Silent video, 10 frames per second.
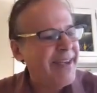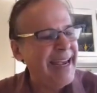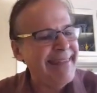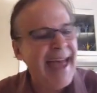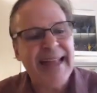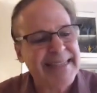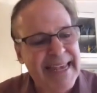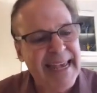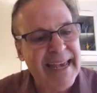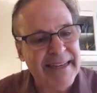and that's
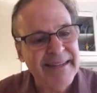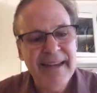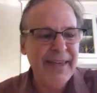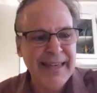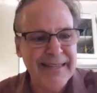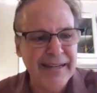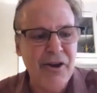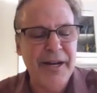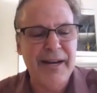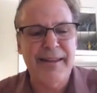it as they
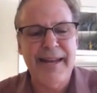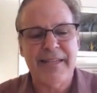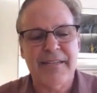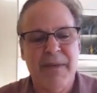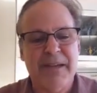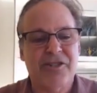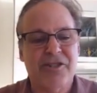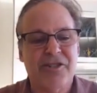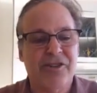go into the next semester.